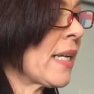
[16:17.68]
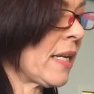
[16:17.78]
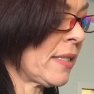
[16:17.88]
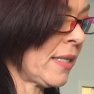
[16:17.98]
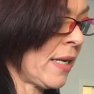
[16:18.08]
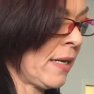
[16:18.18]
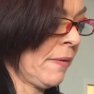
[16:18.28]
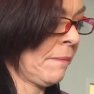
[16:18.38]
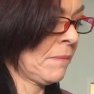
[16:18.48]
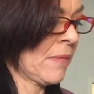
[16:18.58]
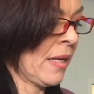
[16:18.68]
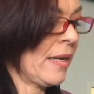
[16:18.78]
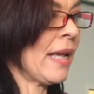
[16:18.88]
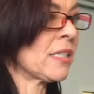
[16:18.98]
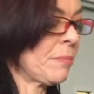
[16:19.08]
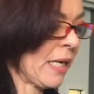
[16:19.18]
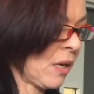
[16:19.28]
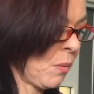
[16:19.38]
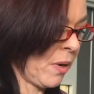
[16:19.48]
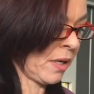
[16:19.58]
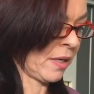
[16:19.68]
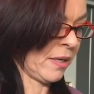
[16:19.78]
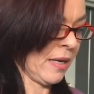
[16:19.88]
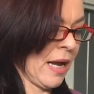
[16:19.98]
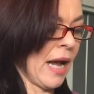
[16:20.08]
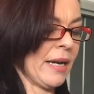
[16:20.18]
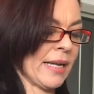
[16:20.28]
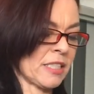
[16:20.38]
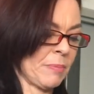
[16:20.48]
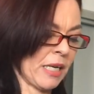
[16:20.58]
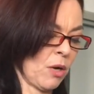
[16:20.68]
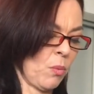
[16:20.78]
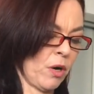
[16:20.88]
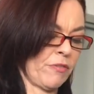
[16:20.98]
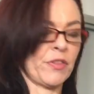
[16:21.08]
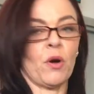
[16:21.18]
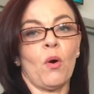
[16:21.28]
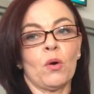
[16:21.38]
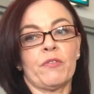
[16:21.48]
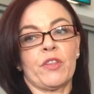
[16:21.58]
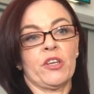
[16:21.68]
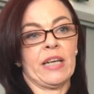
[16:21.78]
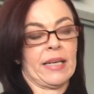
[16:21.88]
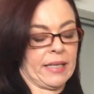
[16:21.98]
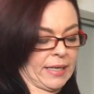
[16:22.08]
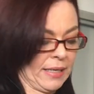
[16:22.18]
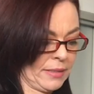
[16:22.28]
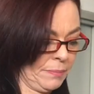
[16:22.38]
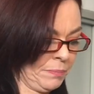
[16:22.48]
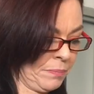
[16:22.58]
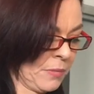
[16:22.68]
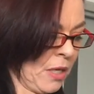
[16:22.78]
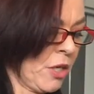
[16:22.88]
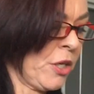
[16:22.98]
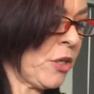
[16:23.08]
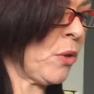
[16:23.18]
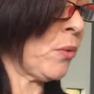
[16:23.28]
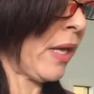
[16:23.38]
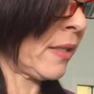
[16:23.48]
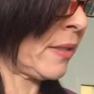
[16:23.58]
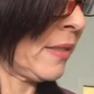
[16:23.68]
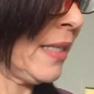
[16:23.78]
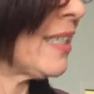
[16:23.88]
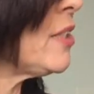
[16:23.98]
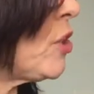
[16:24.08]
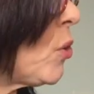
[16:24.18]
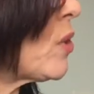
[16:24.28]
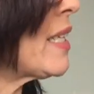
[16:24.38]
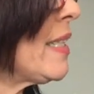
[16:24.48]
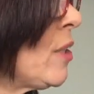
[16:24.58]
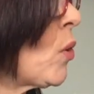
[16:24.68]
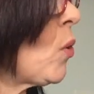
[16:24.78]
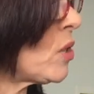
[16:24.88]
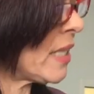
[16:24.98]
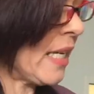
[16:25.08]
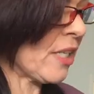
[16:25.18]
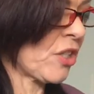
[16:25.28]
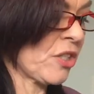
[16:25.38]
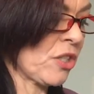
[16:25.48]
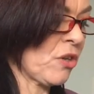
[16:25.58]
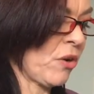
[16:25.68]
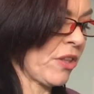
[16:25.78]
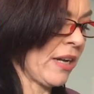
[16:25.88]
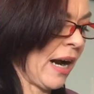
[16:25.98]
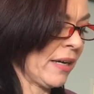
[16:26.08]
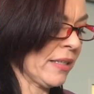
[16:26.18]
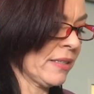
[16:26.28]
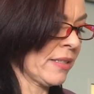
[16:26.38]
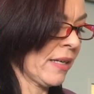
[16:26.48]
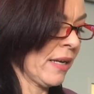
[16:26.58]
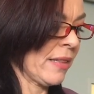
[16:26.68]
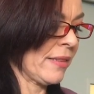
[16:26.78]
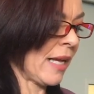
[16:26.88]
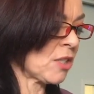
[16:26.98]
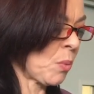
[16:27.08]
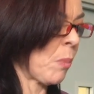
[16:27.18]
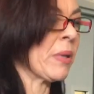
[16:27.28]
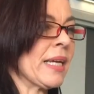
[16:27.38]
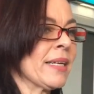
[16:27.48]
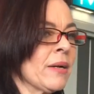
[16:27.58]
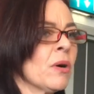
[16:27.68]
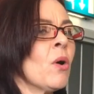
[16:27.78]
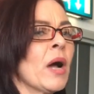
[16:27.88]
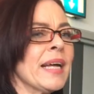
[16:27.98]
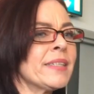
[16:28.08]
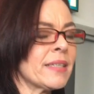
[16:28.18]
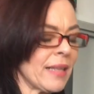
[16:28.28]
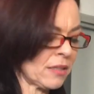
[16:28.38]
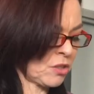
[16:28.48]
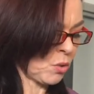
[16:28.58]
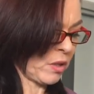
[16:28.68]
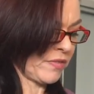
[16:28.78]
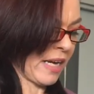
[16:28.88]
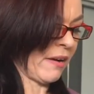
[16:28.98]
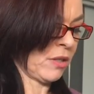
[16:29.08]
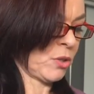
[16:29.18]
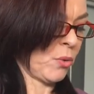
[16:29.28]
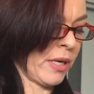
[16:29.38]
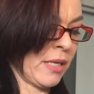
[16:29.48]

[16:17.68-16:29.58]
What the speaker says: get a deal. Let's make it work, and let's make it work for the whole of the United Kingdom. You know that in negotiations in Northern Ireland, that's when we get into that sort of territory,